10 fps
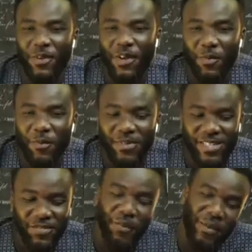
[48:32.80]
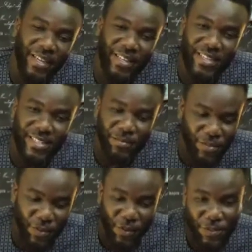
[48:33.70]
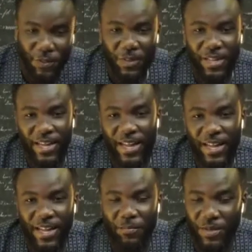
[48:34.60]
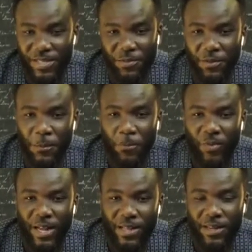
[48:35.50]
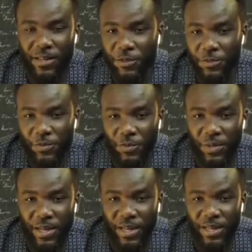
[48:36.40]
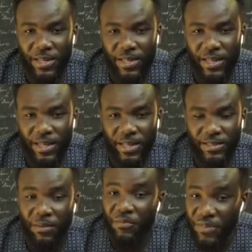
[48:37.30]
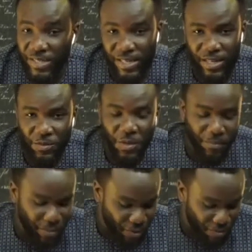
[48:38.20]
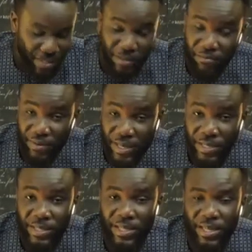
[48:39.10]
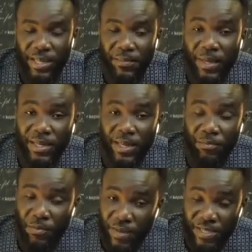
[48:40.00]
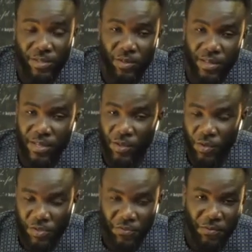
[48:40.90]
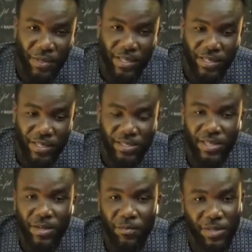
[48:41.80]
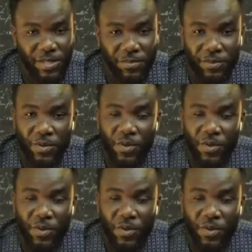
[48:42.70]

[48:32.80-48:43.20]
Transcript: Lobo Beaters for making this episode also possible. Thank you to Yamvita, who happens to be a brand under Promasidor. Thank you also for making this possible.